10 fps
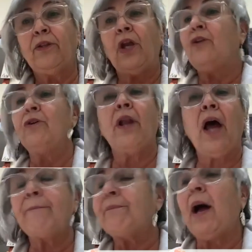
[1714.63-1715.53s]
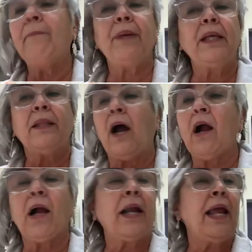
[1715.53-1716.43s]
You're not pumping the
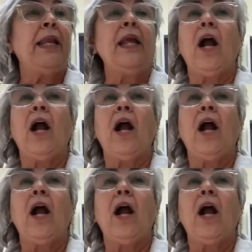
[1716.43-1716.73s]
heart any